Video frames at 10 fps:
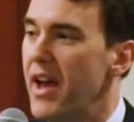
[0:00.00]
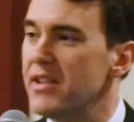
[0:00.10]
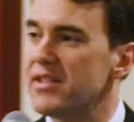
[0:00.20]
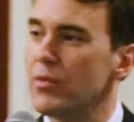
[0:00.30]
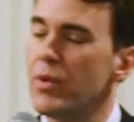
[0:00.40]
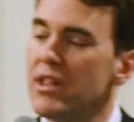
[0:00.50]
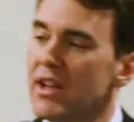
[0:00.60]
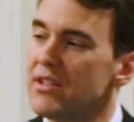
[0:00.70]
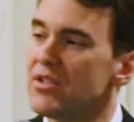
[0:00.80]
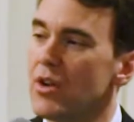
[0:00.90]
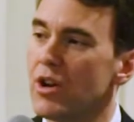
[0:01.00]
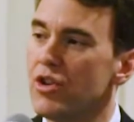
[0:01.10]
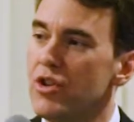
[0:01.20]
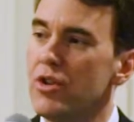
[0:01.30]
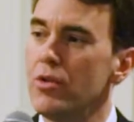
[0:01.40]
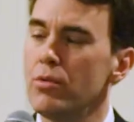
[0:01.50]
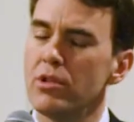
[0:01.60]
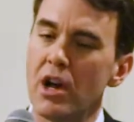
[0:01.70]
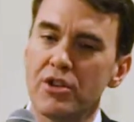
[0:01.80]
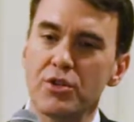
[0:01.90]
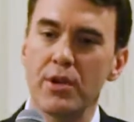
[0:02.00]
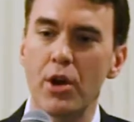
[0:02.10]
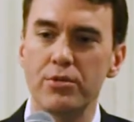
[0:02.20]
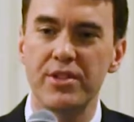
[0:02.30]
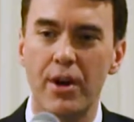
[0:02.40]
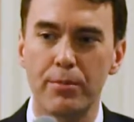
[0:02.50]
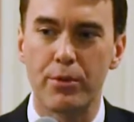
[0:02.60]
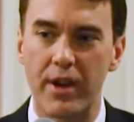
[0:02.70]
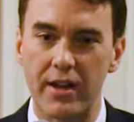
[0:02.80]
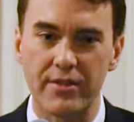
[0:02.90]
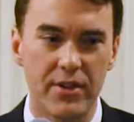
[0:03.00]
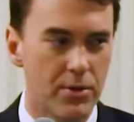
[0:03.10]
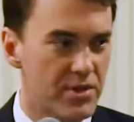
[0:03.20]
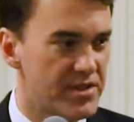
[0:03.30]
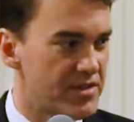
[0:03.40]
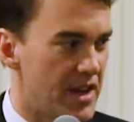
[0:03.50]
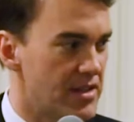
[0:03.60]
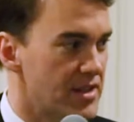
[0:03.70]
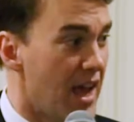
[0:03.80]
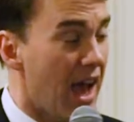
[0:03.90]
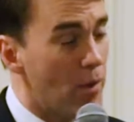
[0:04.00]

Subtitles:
and said, we'd like to start a new luxury hotel brand here in the States,